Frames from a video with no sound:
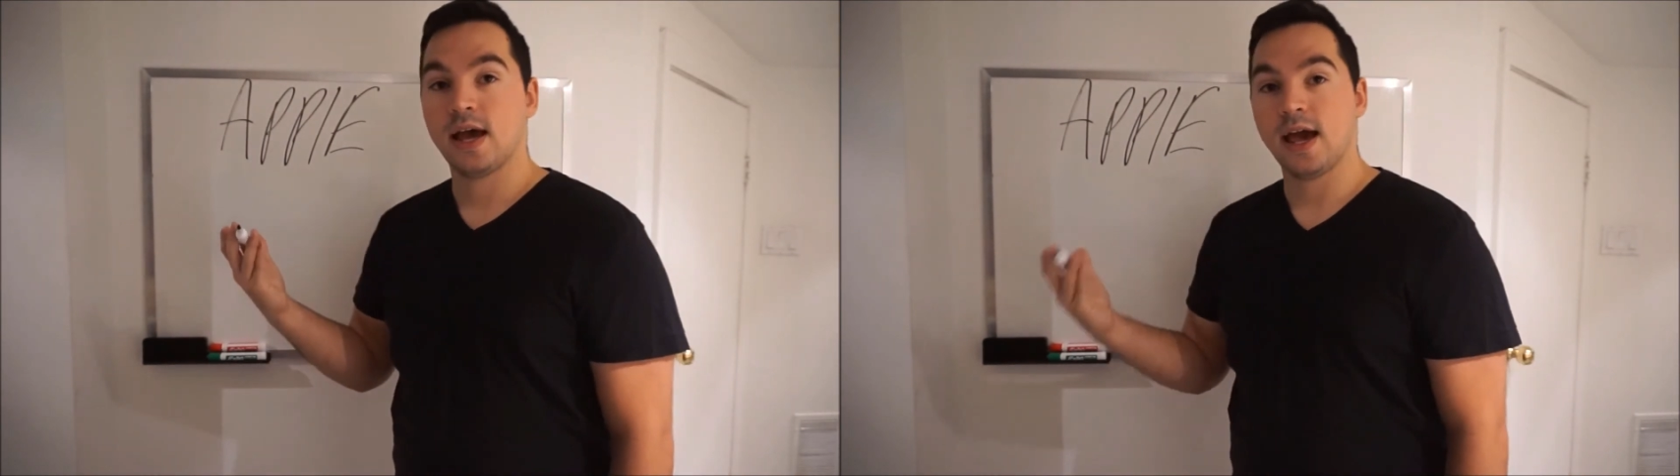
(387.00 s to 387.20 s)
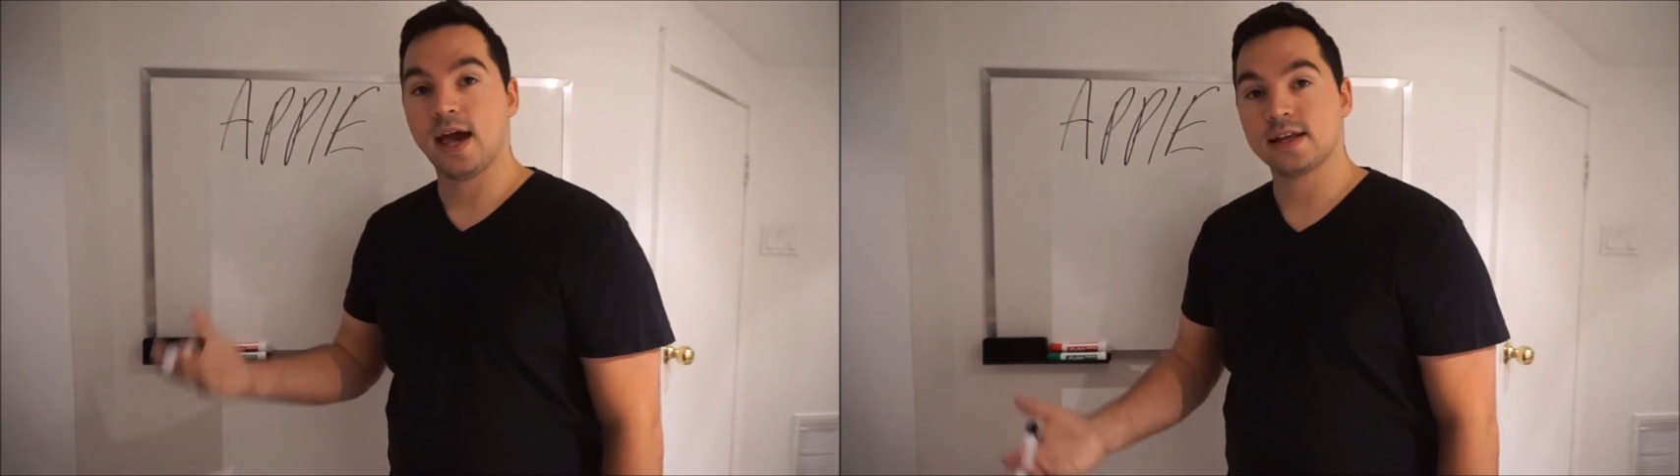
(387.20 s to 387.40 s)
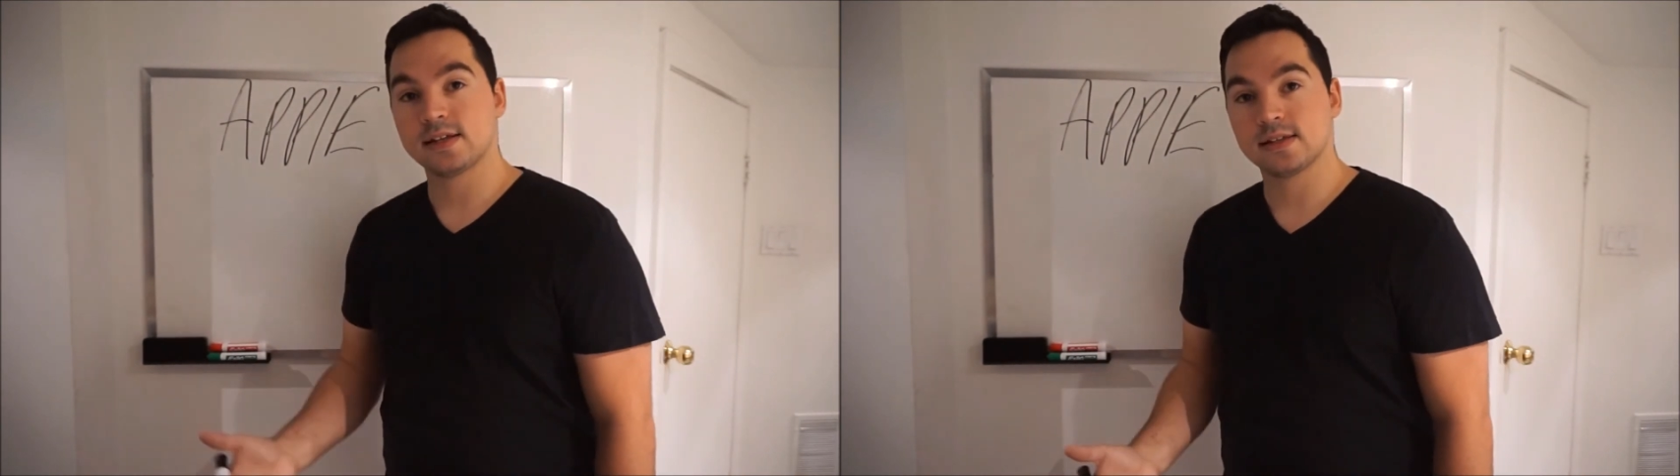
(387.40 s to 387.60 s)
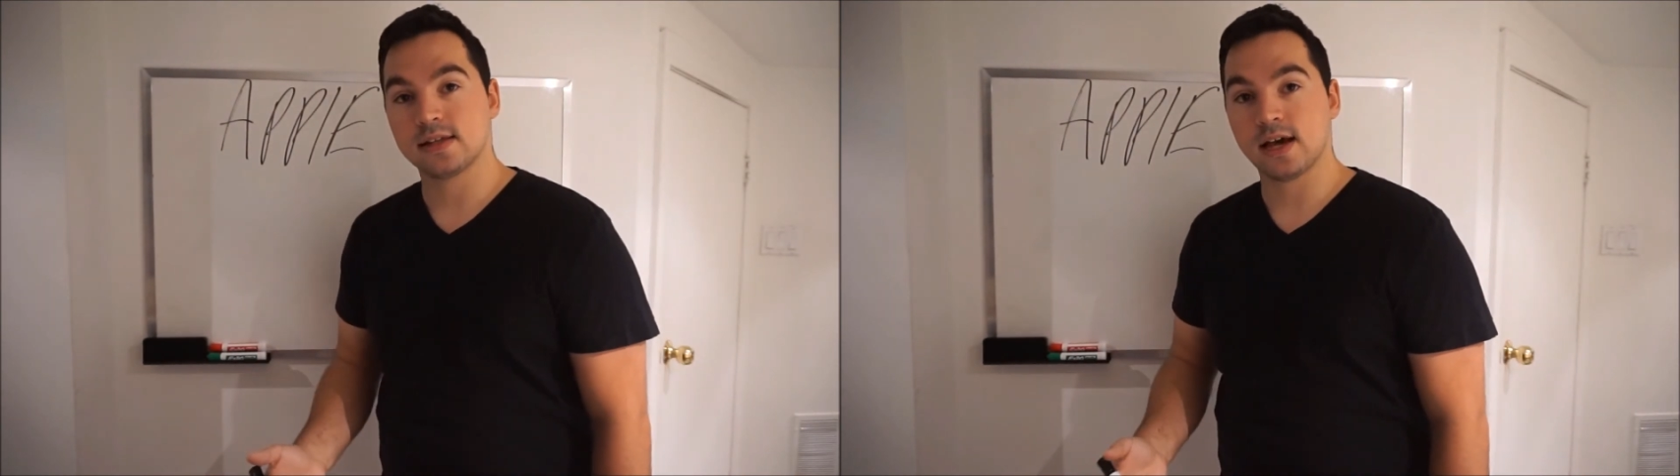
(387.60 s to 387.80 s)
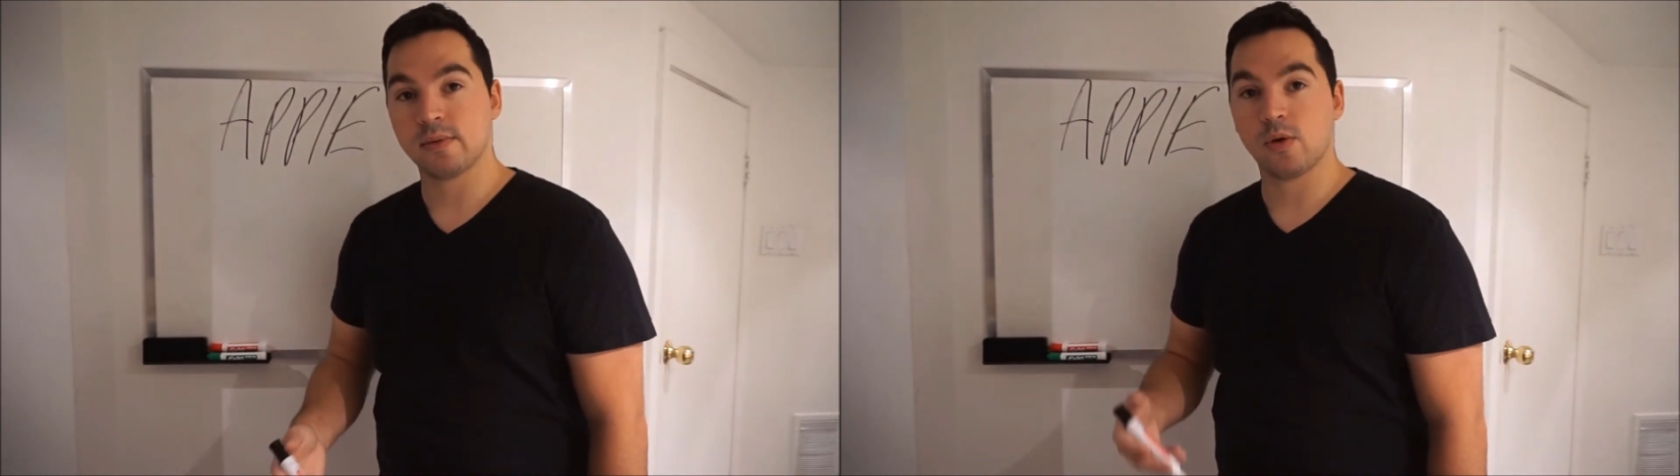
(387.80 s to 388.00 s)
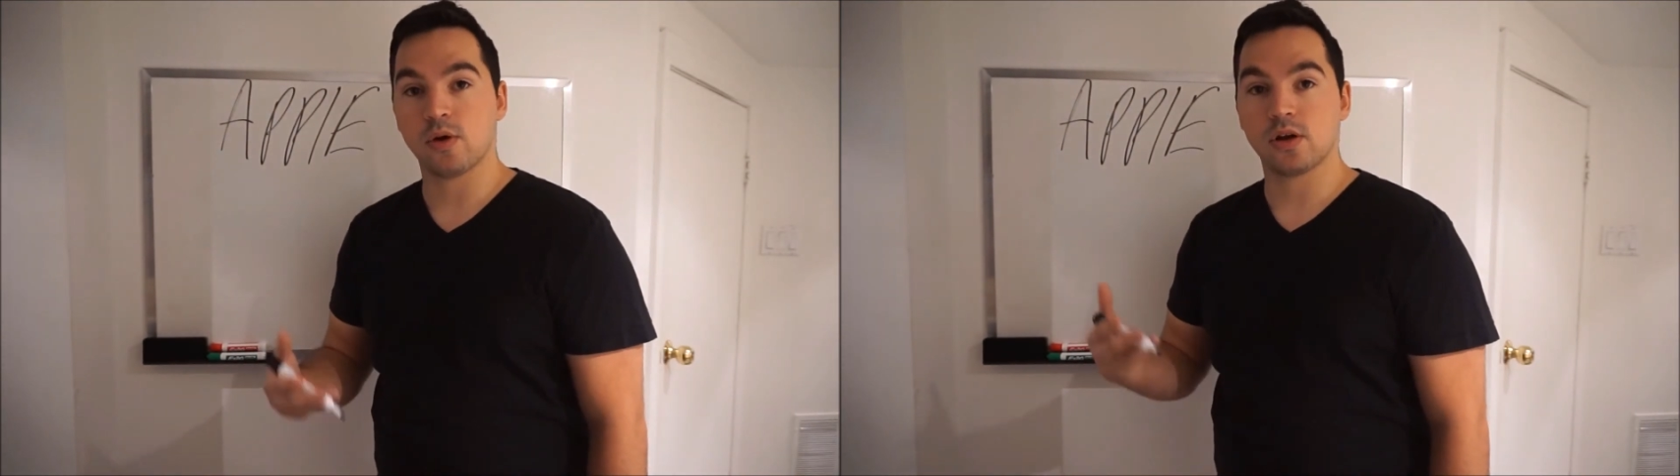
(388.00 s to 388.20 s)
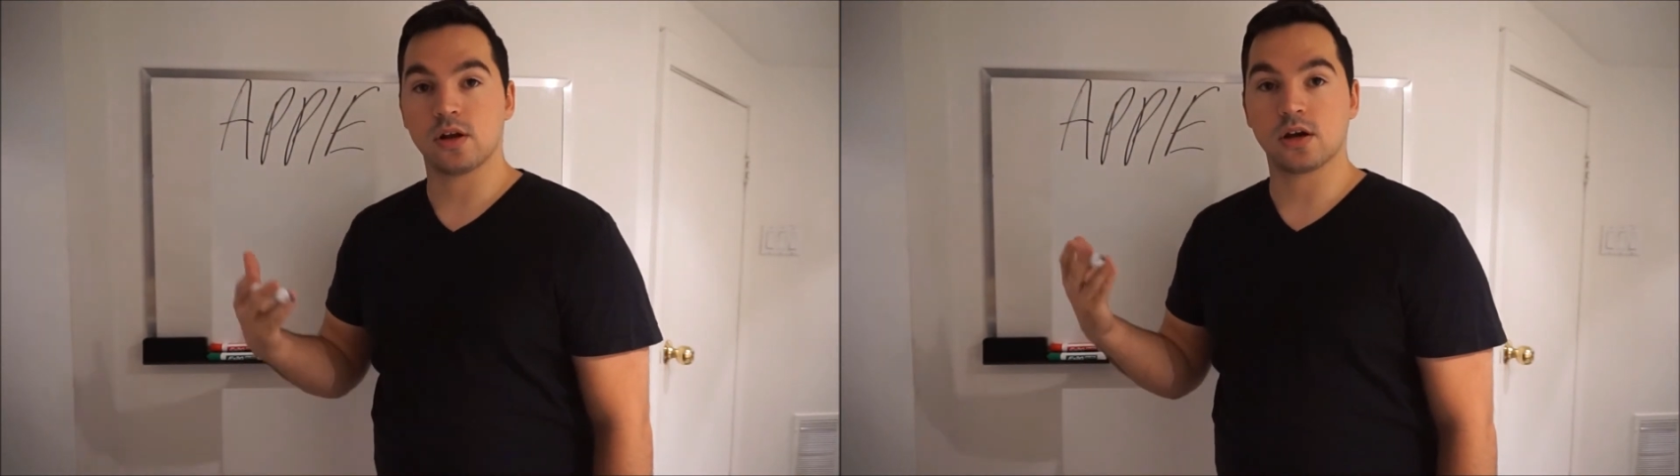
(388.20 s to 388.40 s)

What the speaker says: and at the time I wanted a